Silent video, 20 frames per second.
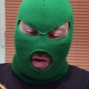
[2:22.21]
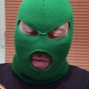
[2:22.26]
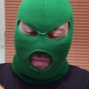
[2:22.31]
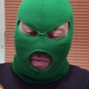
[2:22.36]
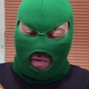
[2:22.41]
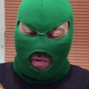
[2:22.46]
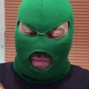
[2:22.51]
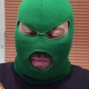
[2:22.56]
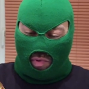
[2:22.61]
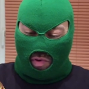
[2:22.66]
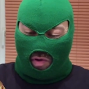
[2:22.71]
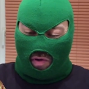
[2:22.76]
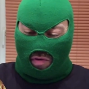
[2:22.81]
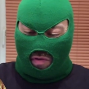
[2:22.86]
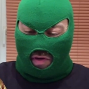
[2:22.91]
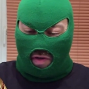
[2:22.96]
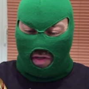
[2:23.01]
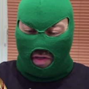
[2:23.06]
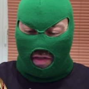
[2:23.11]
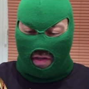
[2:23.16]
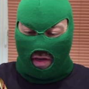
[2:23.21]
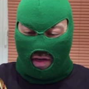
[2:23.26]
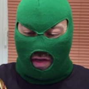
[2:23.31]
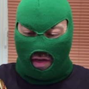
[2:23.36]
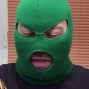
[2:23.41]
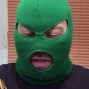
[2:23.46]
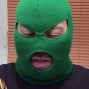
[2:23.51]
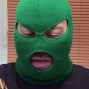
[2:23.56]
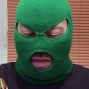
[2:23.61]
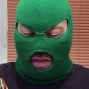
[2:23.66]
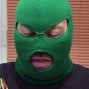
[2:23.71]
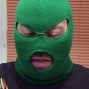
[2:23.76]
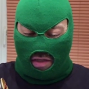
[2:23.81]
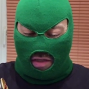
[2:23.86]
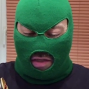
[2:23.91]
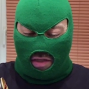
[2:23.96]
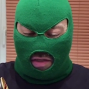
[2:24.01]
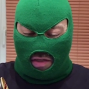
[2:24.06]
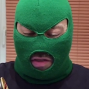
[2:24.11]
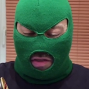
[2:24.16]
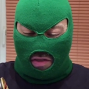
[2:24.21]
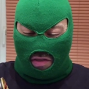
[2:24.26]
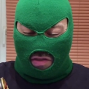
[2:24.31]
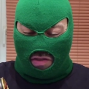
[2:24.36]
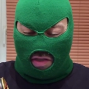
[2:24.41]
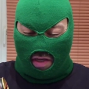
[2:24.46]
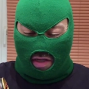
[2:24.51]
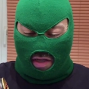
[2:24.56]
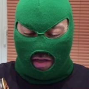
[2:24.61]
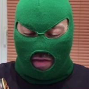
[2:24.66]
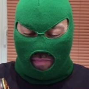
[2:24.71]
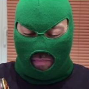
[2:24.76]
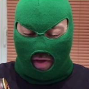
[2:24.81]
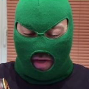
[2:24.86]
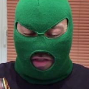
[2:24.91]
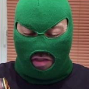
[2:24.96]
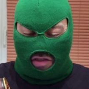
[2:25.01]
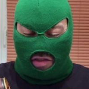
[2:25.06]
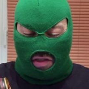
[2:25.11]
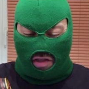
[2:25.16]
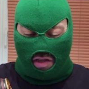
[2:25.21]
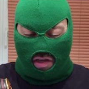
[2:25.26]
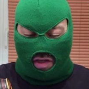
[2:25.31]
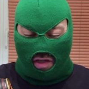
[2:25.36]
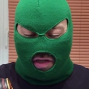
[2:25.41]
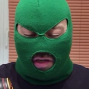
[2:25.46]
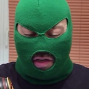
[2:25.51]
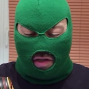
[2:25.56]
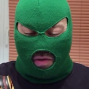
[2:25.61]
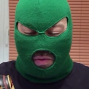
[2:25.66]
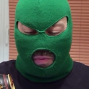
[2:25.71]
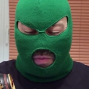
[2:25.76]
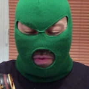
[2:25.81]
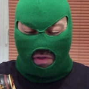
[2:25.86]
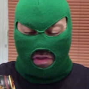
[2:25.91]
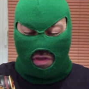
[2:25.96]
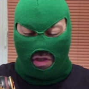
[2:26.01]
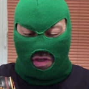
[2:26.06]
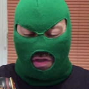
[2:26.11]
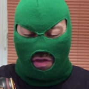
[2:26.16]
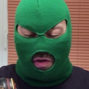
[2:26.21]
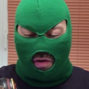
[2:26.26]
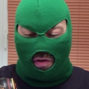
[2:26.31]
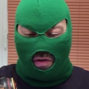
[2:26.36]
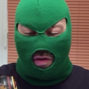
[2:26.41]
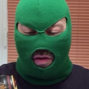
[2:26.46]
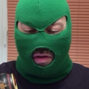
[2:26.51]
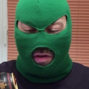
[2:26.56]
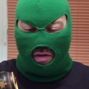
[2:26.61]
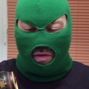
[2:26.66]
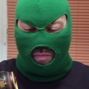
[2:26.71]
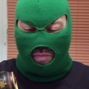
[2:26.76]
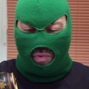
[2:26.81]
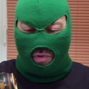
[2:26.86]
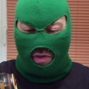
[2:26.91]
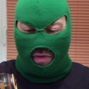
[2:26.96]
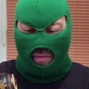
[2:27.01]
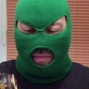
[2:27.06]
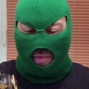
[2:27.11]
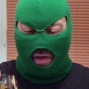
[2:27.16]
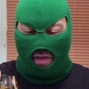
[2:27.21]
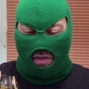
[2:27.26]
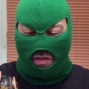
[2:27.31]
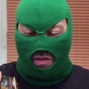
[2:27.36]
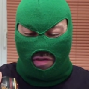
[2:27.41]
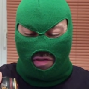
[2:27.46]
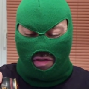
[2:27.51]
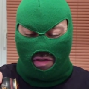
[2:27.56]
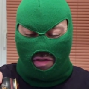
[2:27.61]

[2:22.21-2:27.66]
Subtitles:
You pour it in there. Looks like your basic whiskey cola pre-mixed.